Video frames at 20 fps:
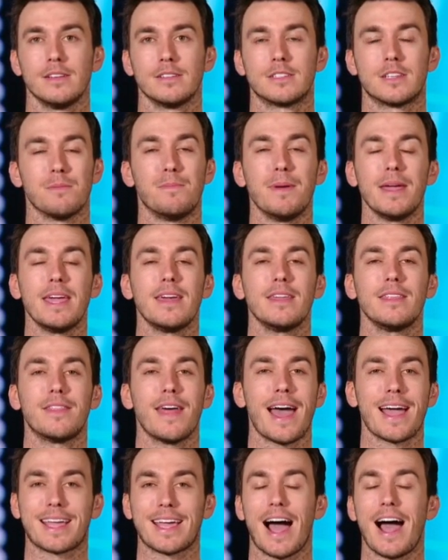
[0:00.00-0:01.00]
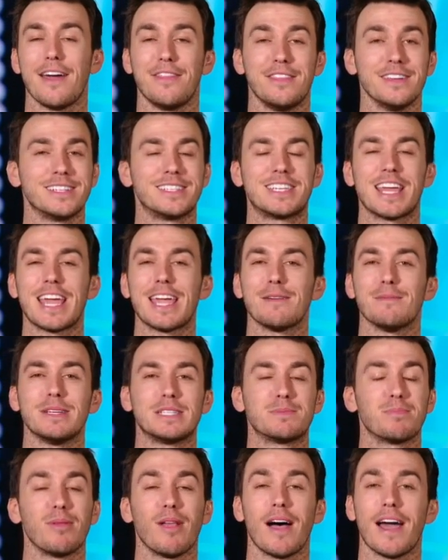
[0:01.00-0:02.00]
To be that guy, this team
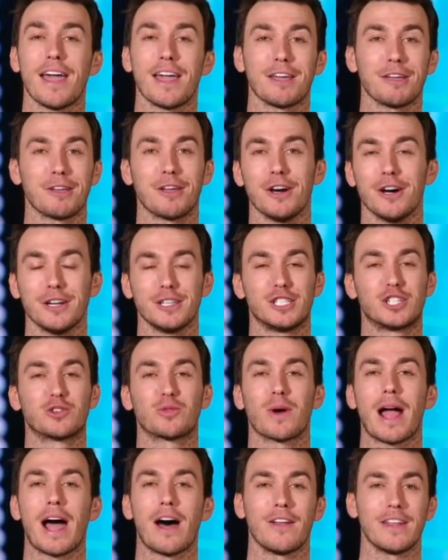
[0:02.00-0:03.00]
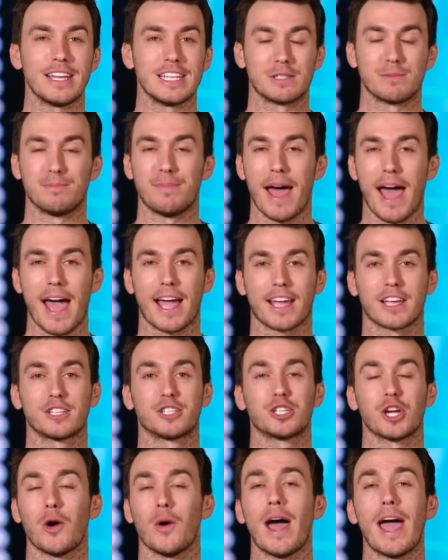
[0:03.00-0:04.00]
is playing good. Trout is back.
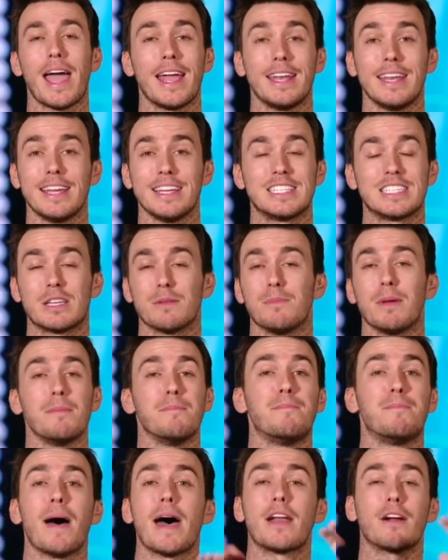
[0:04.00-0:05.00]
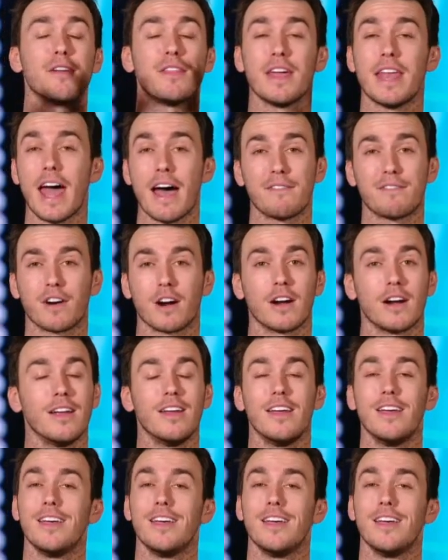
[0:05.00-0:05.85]
Shohei needs to be better than ever.